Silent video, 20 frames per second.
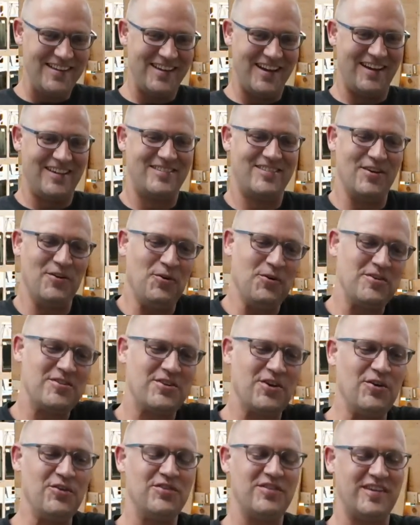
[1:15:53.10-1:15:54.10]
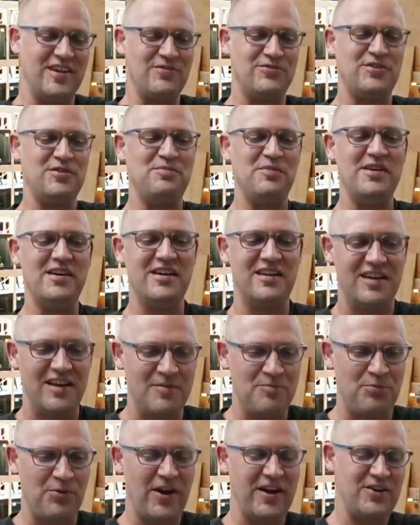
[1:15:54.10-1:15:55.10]
So Orange Cones gifted me a
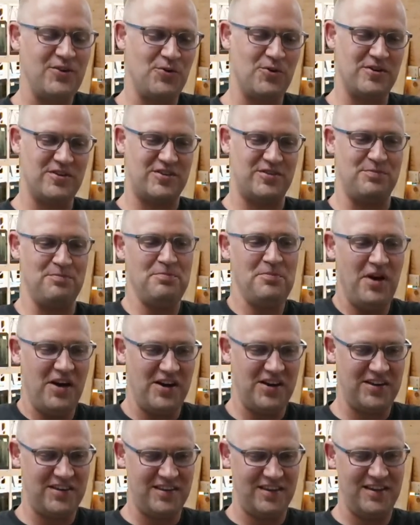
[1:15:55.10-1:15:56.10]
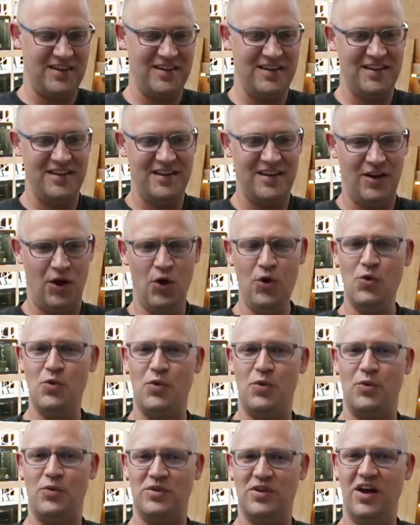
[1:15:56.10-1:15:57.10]
bright orange mug. Oh,
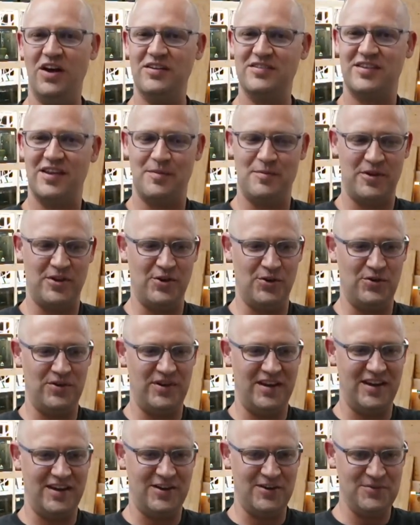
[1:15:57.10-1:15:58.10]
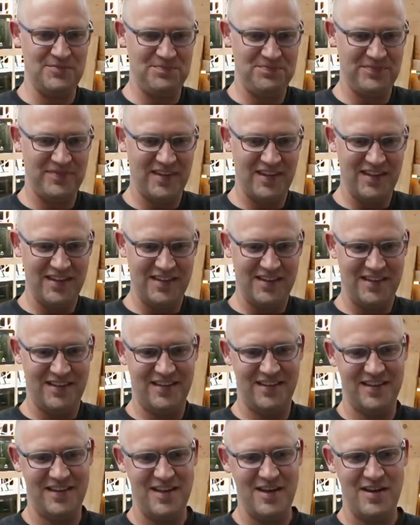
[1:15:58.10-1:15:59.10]
a long time ago now.
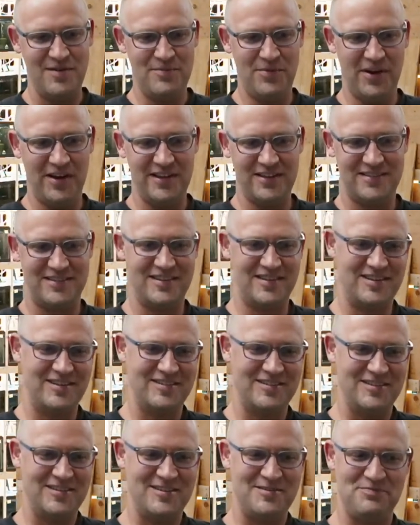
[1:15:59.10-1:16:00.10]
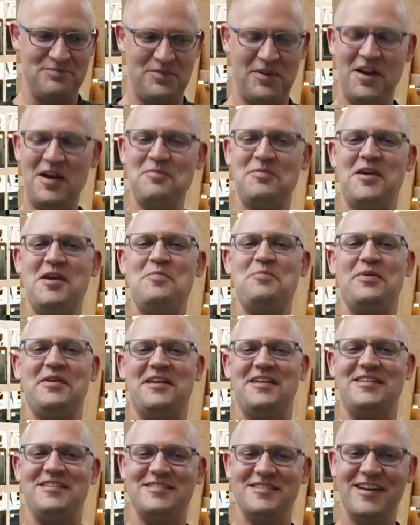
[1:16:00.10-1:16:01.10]
But I'm keeping it.
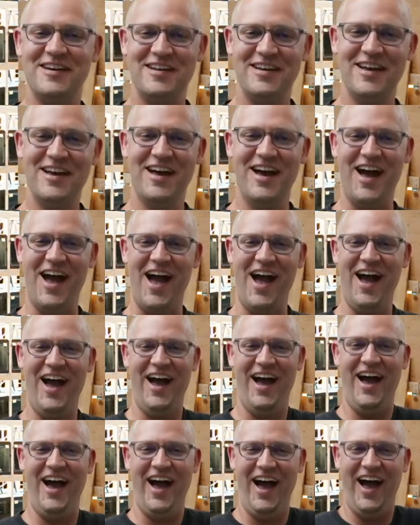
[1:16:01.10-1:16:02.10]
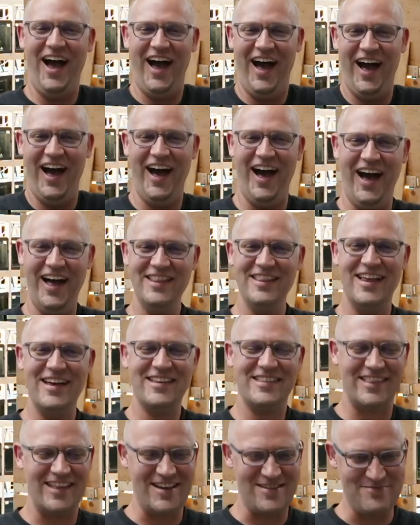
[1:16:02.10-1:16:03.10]
I
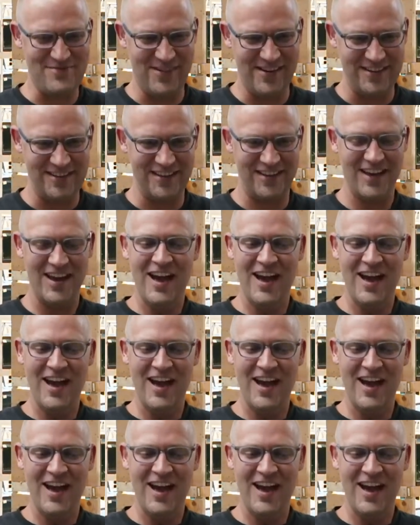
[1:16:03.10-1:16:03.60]
like that mug.